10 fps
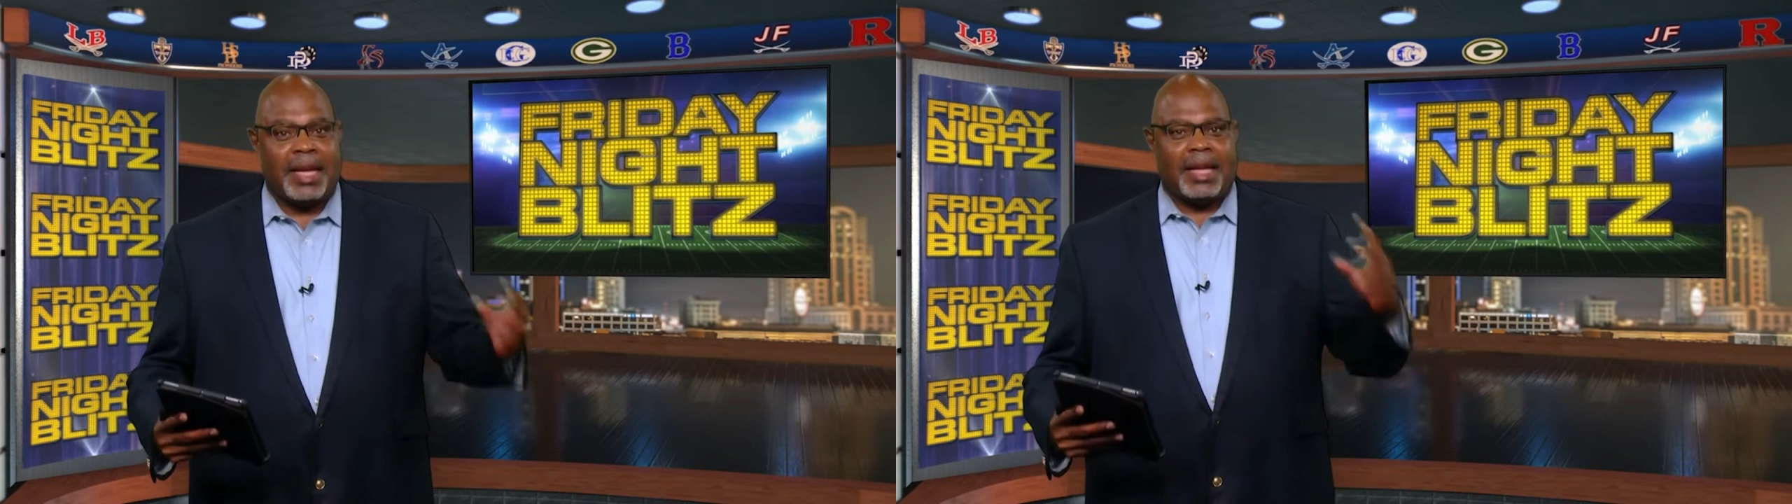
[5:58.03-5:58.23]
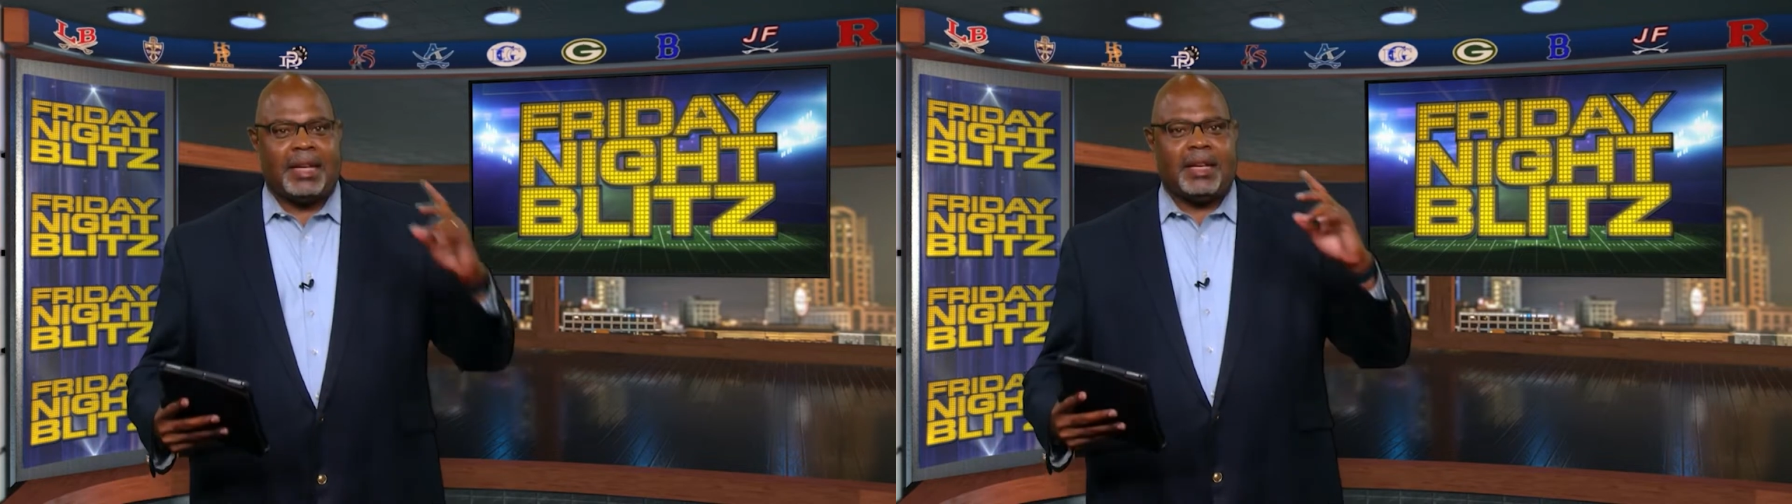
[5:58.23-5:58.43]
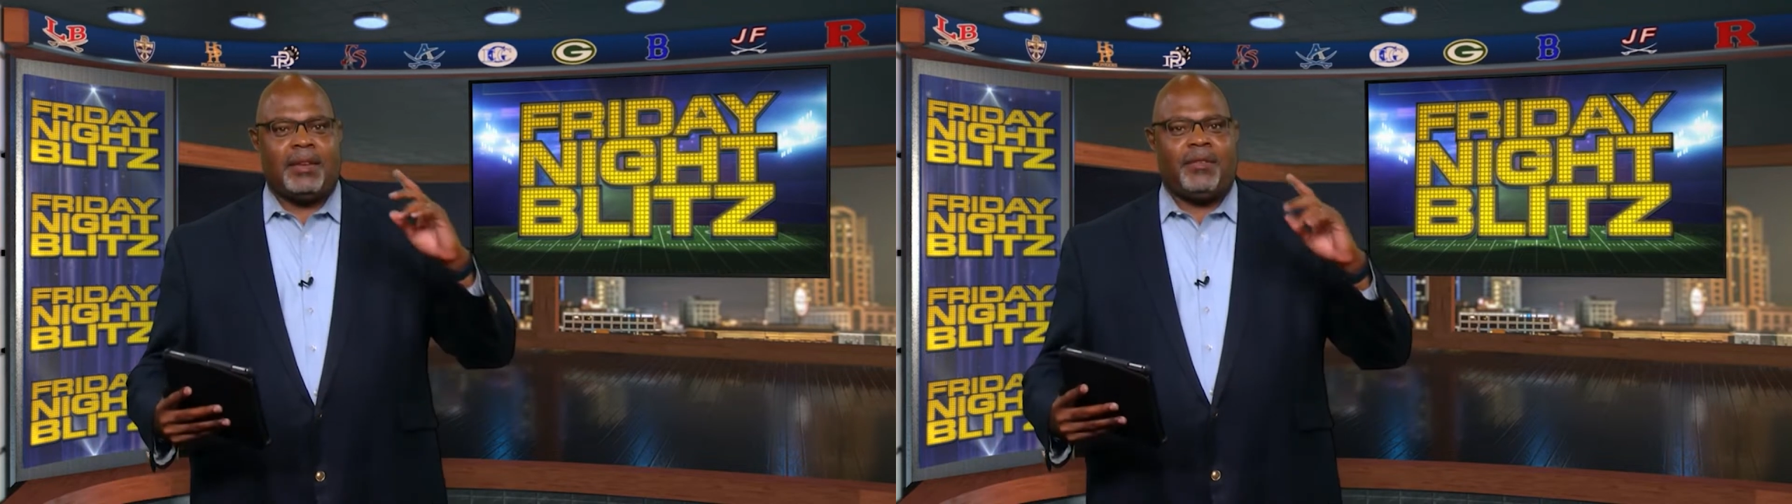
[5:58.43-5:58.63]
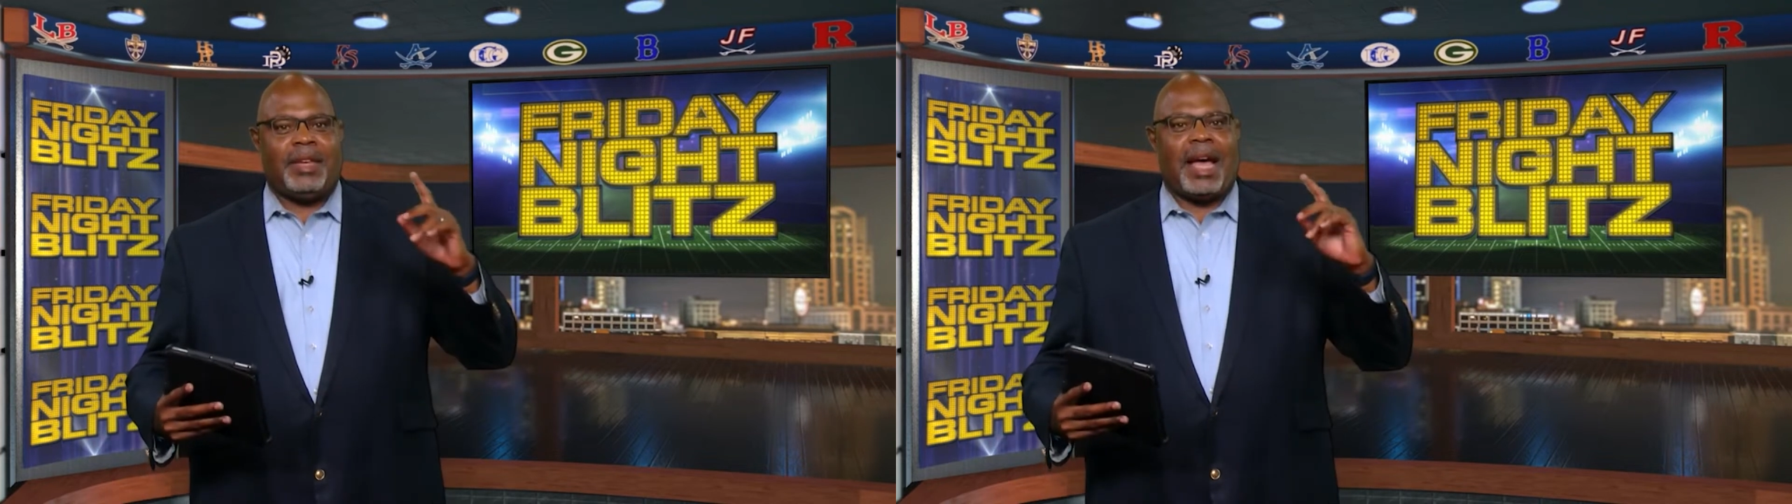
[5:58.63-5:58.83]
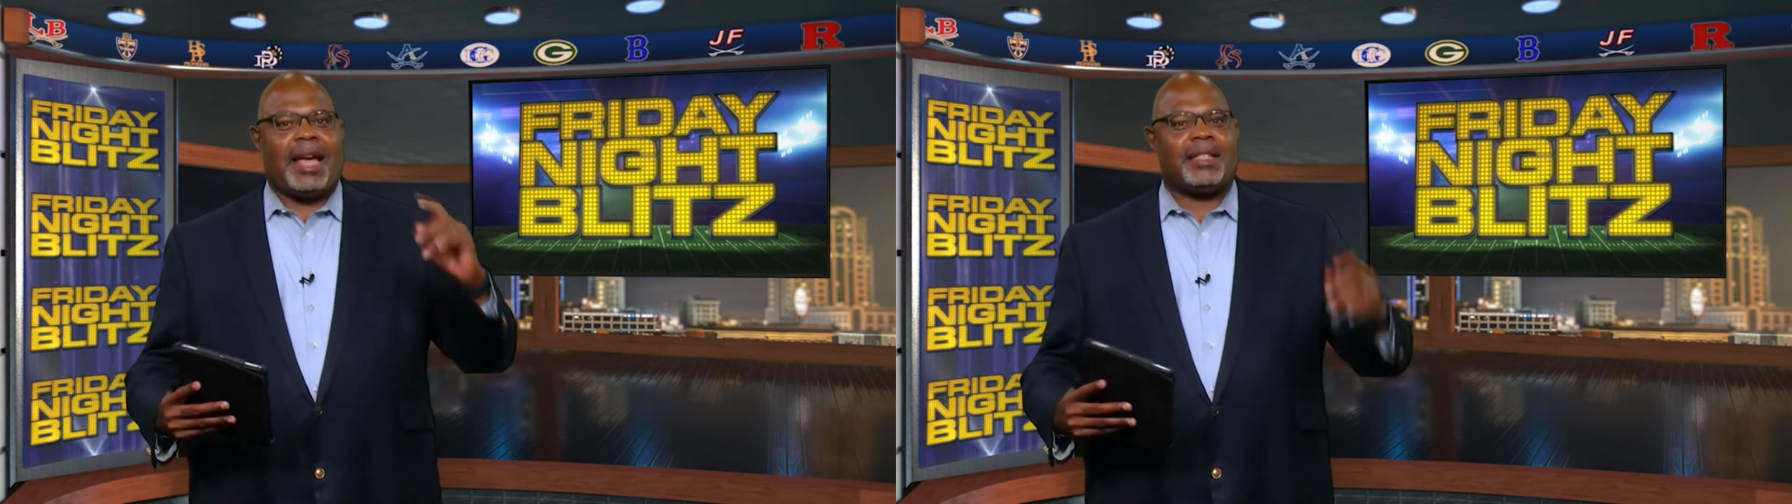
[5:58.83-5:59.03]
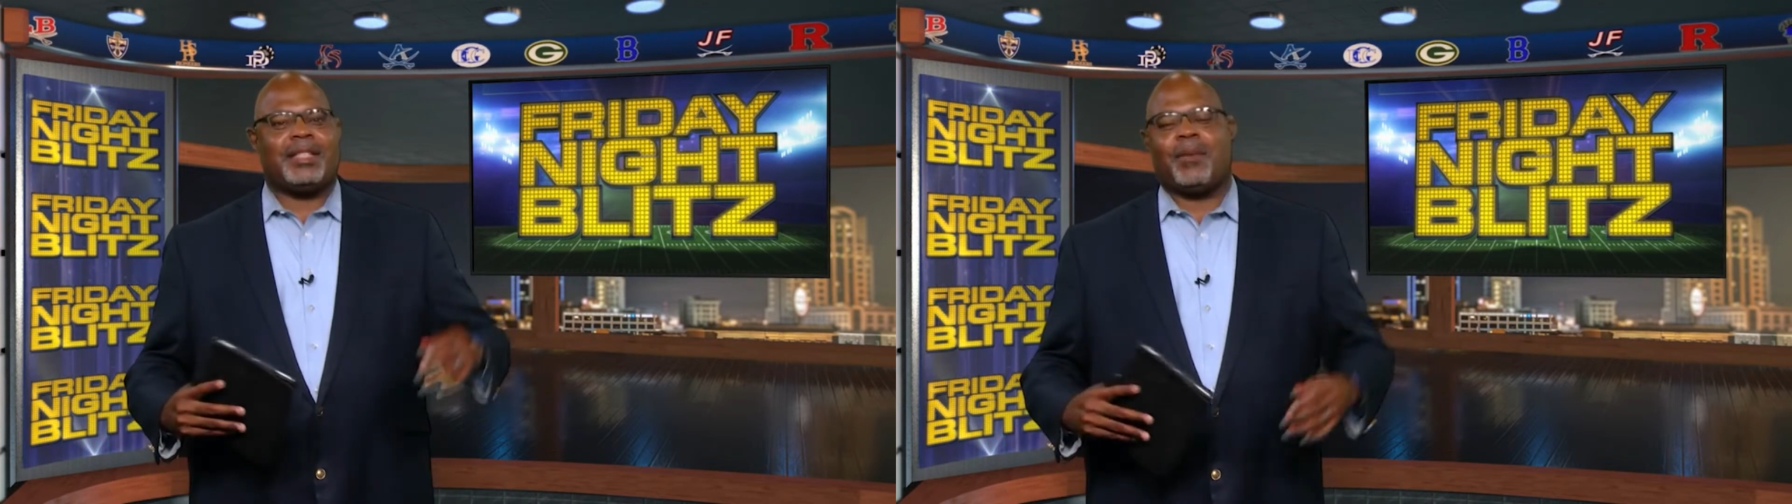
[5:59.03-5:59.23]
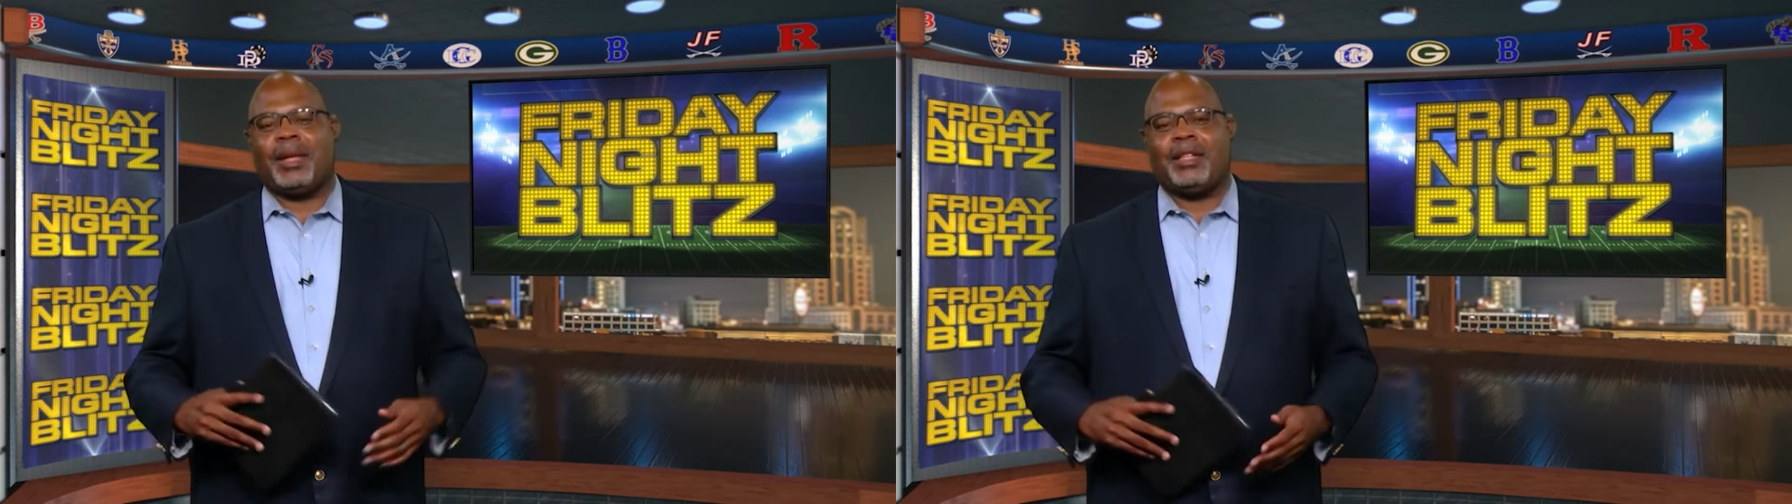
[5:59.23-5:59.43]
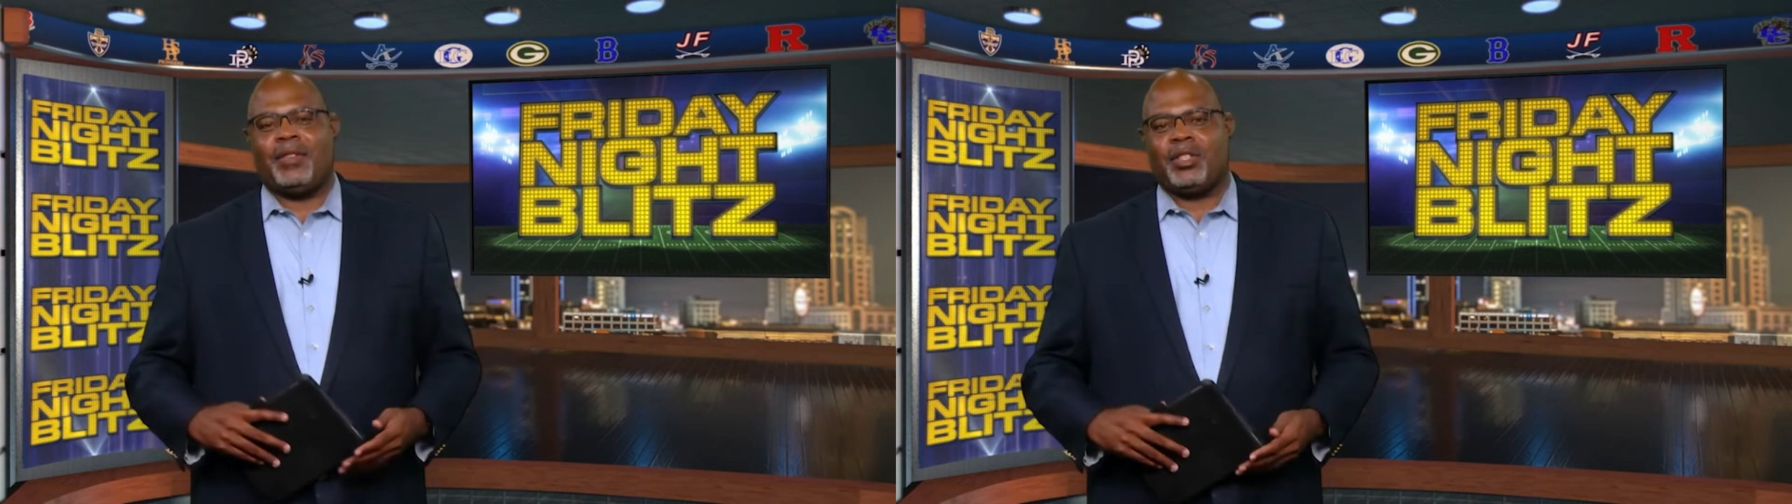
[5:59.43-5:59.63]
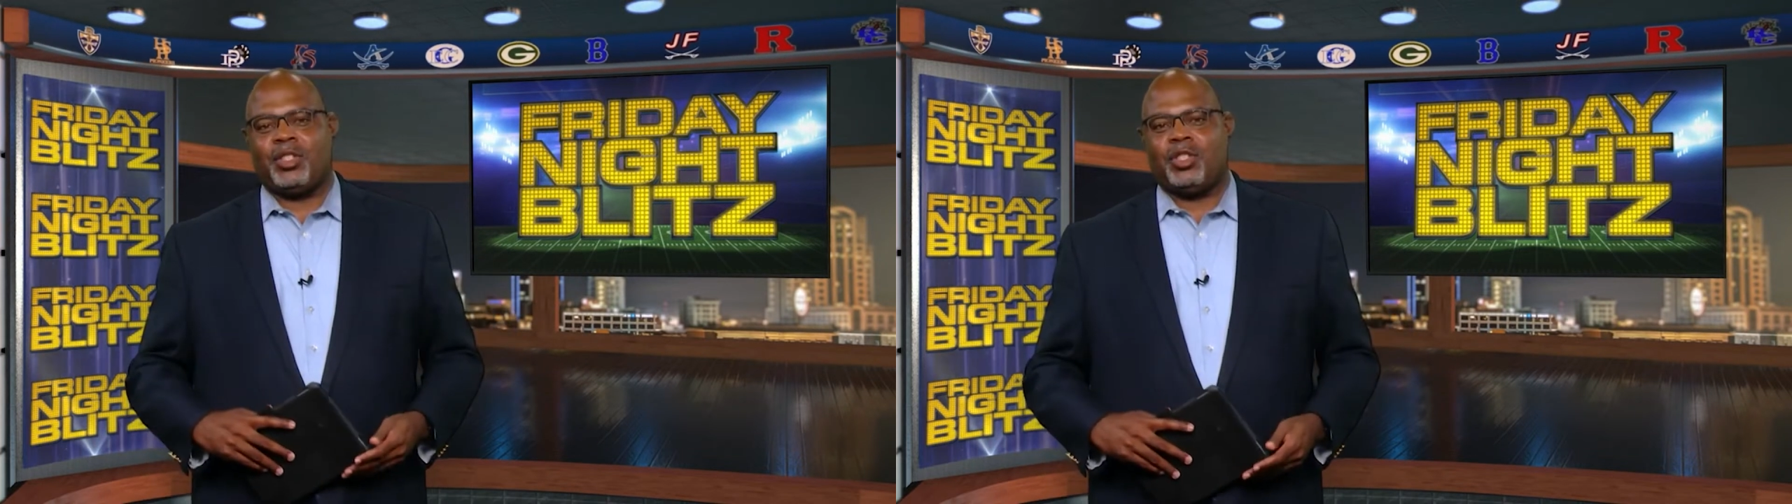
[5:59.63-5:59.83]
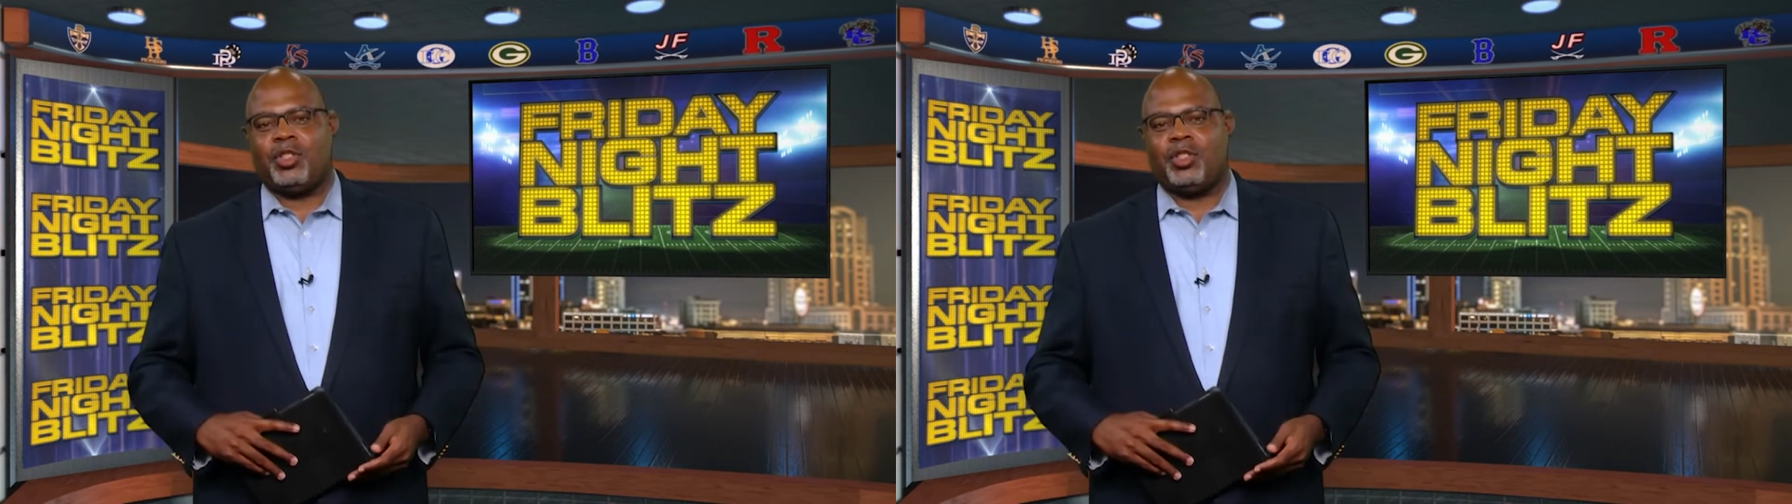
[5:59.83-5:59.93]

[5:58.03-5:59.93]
in the VISAA Division